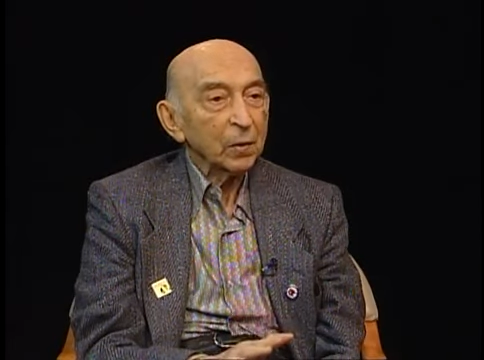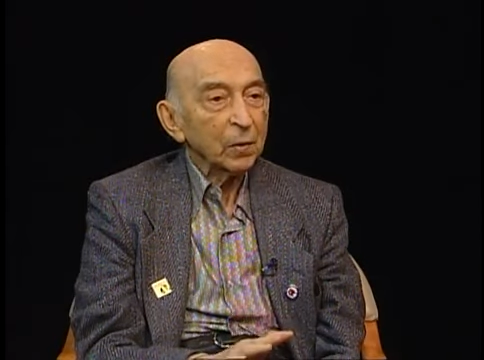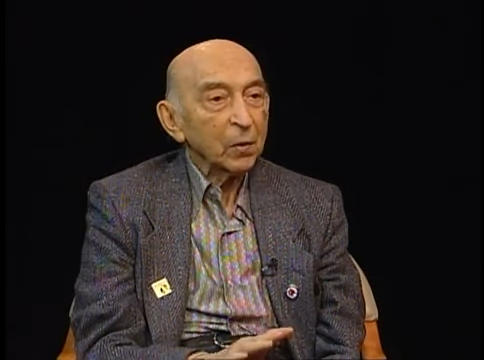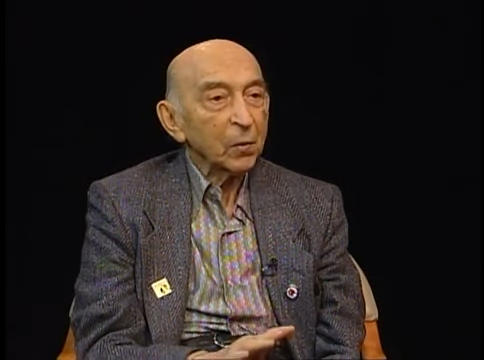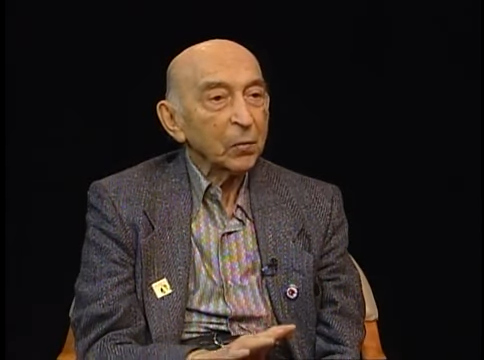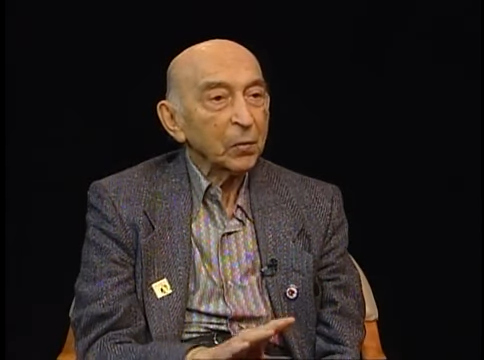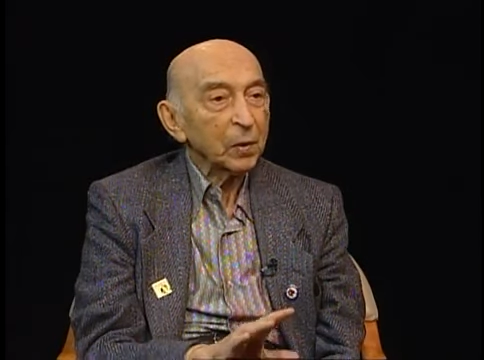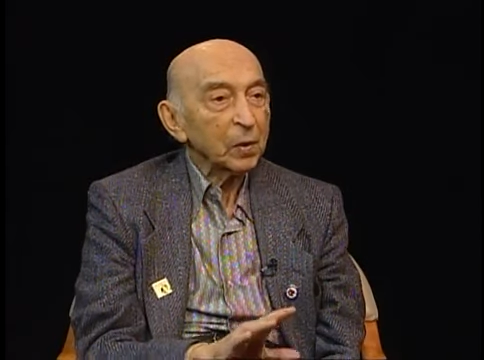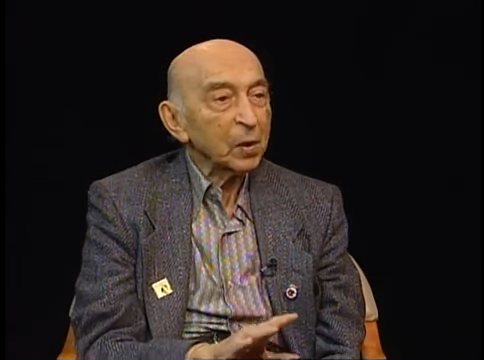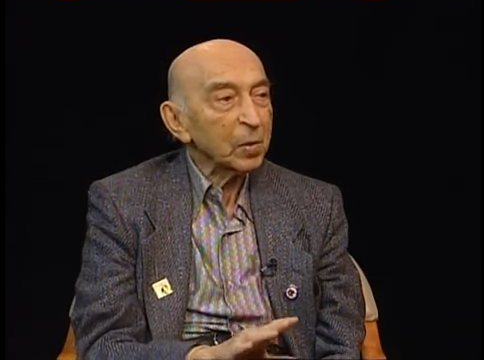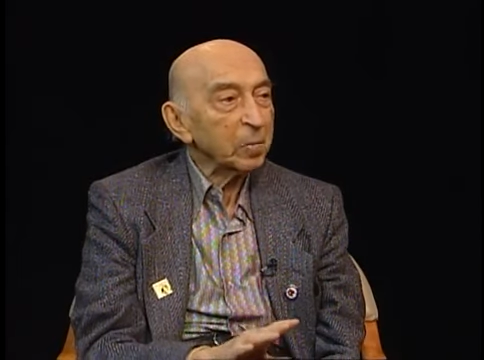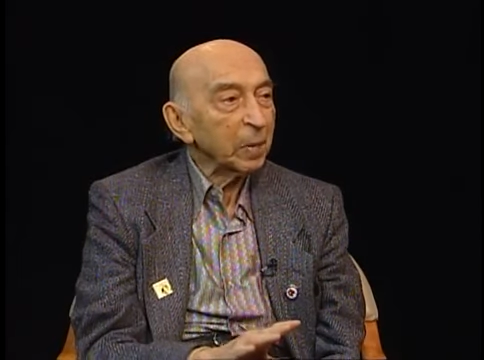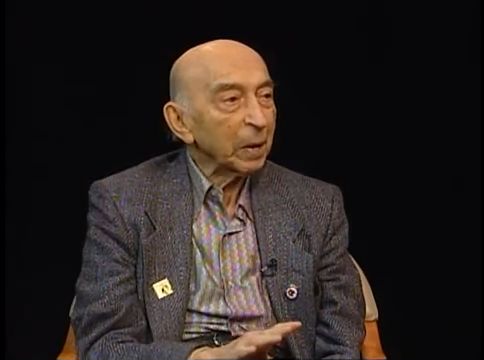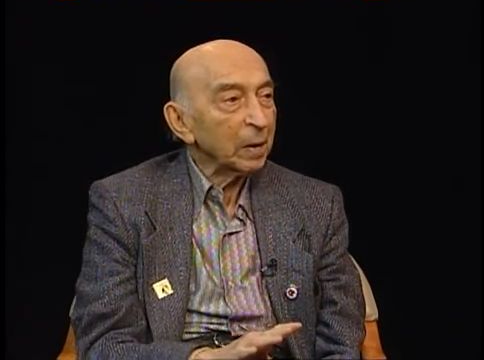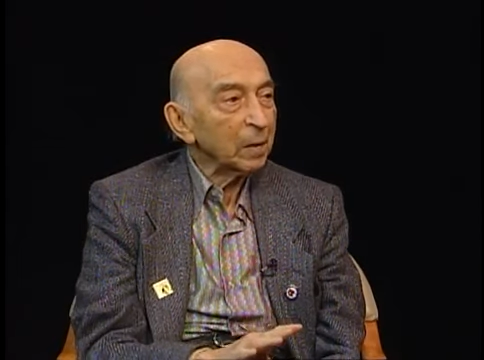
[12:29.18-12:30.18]
of
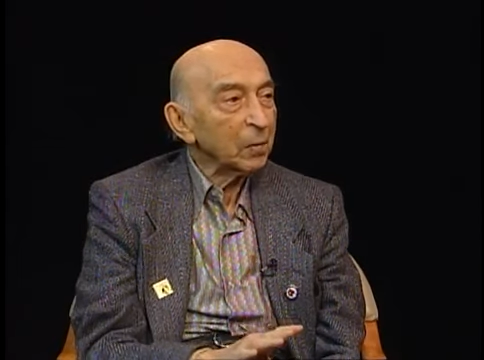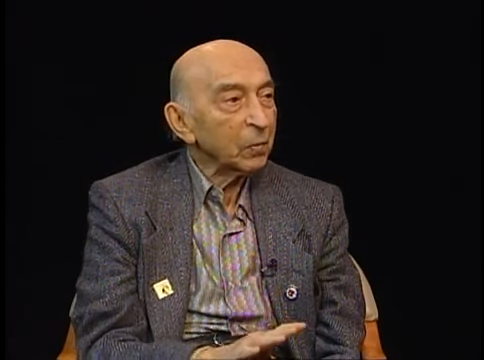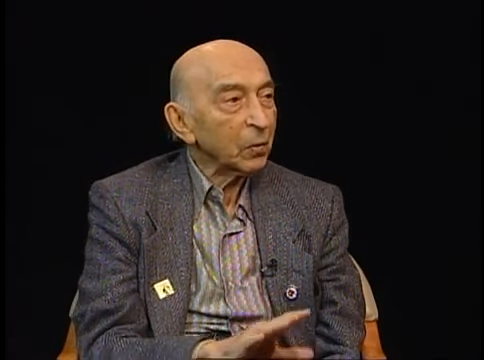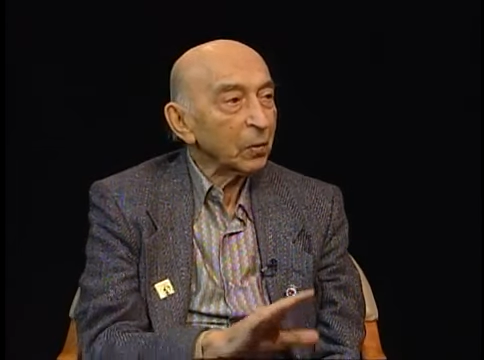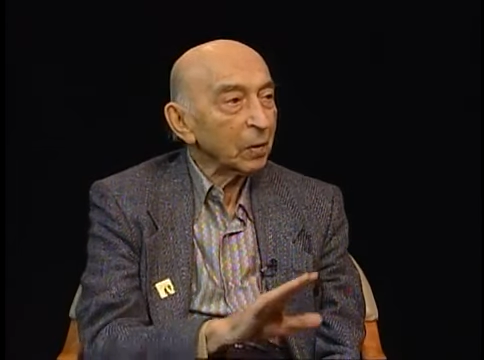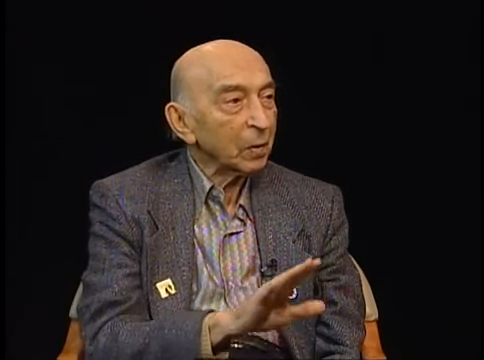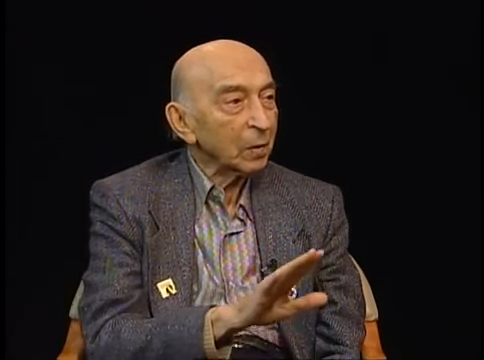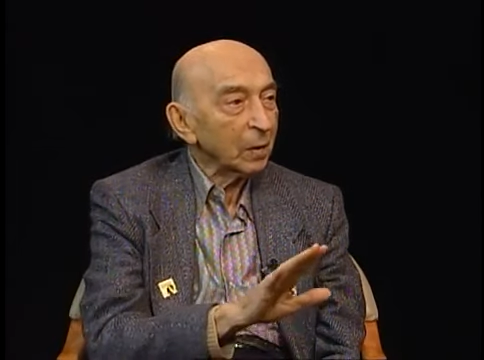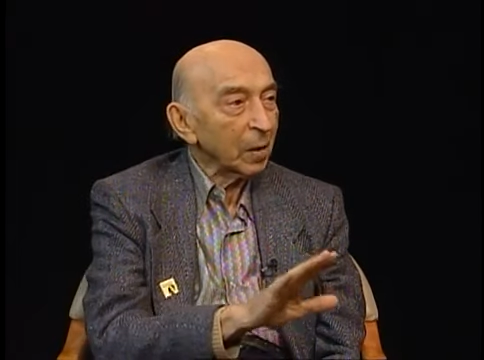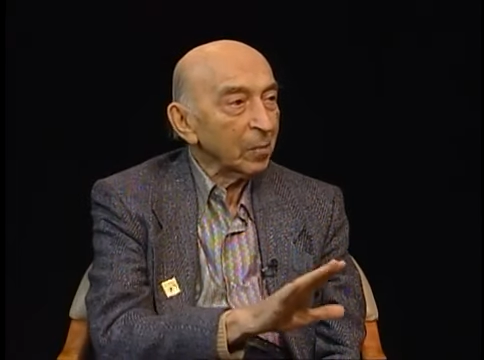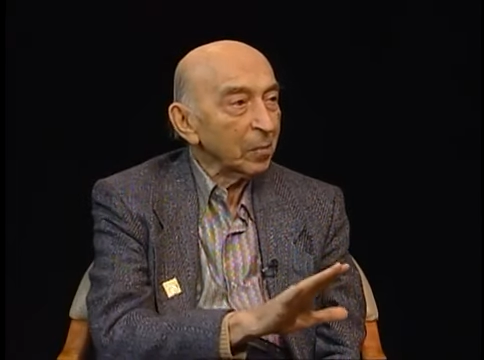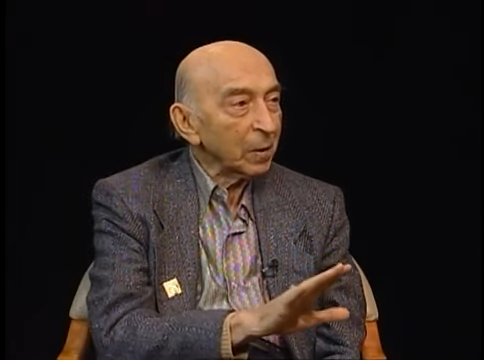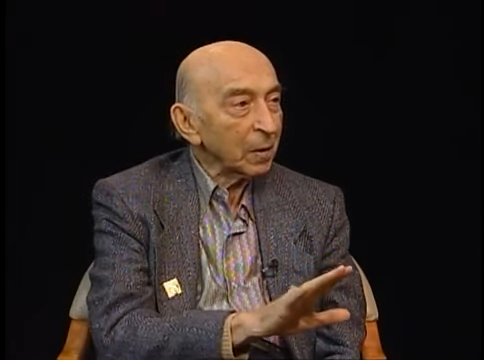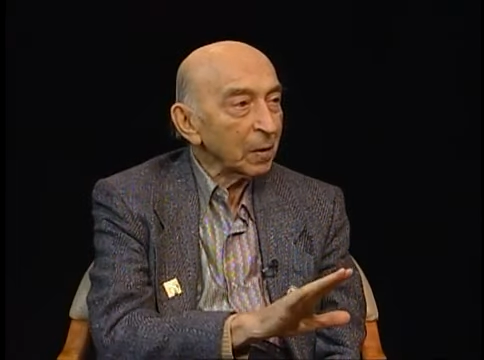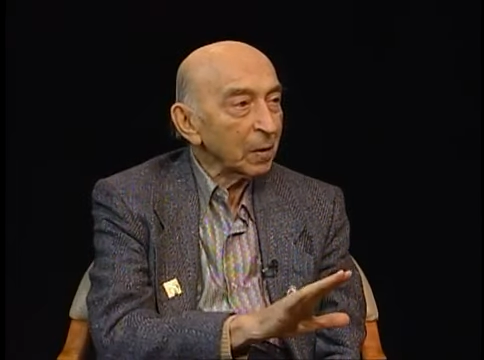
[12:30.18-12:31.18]
respect for
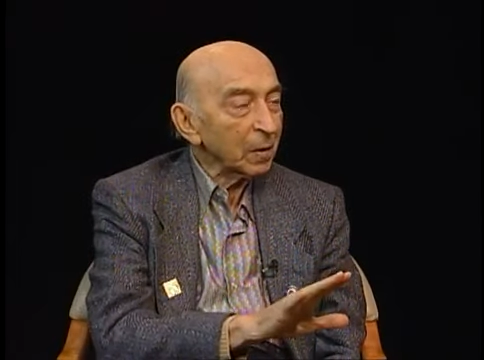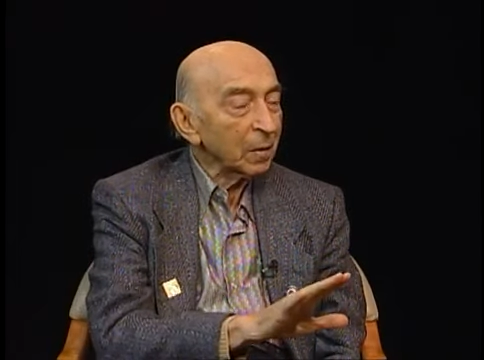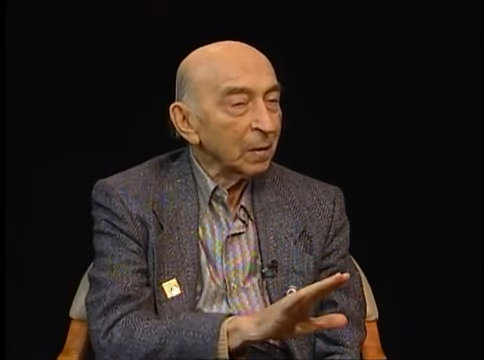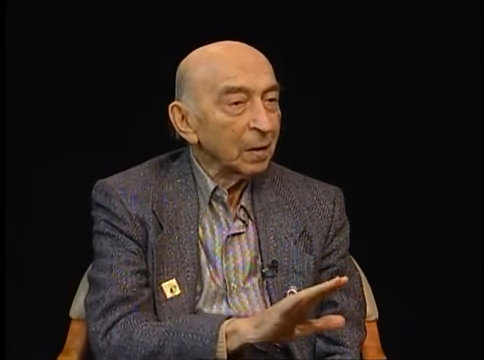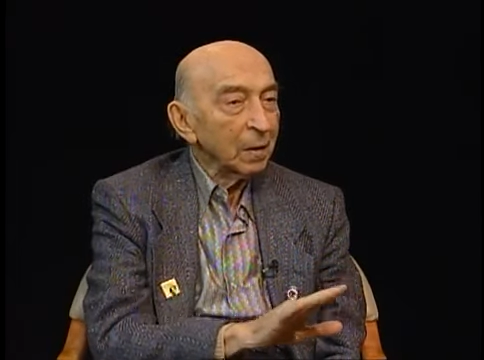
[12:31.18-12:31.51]
numbers